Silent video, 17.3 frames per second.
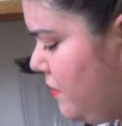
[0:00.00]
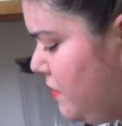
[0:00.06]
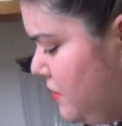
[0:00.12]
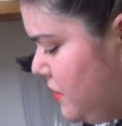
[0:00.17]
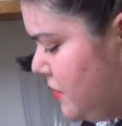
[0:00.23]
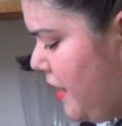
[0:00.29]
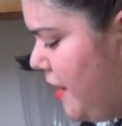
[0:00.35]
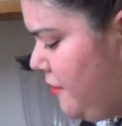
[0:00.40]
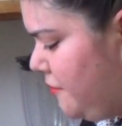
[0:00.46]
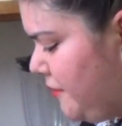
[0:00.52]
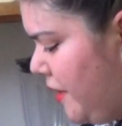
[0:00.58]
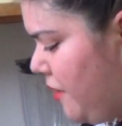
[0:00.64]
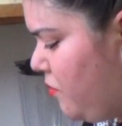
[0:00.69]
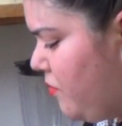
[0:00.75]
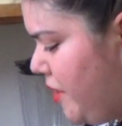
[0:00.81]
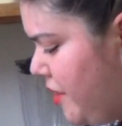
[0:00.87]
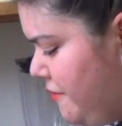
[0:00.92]
It's kind of
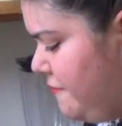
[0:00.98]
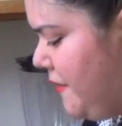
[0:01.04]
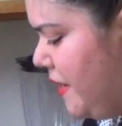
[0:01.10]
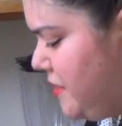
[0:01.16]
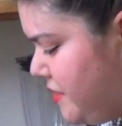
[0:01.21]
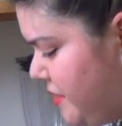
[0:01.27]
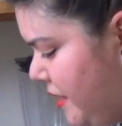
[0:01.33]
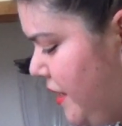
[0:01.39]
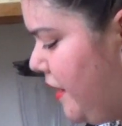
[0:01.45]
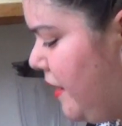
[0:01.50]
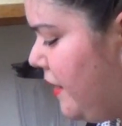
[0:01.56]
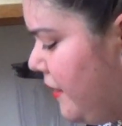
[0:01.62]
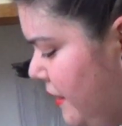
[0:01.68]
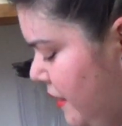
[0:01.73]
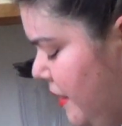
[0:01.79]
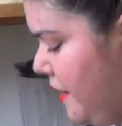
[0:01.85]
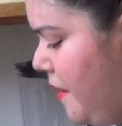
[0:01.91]
like
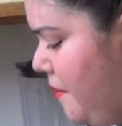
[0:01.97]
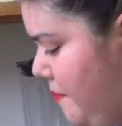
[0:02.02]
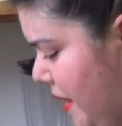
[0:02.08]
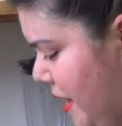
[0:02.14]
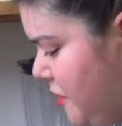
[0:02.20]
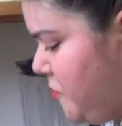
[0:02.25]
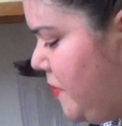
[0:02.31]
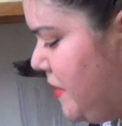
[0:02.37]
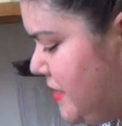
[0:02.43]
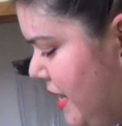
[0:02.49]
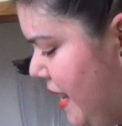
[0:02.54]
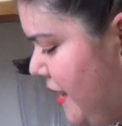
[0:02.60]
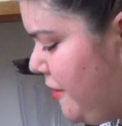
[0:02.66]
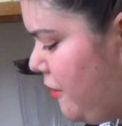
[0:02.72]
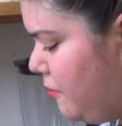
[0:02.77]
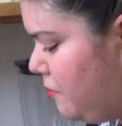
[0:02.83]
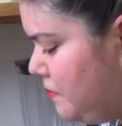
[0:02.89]
reinventing a baked
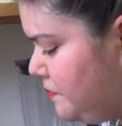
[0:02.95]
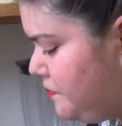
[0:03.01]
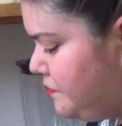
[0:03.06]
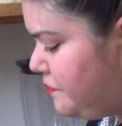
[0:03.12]
potato.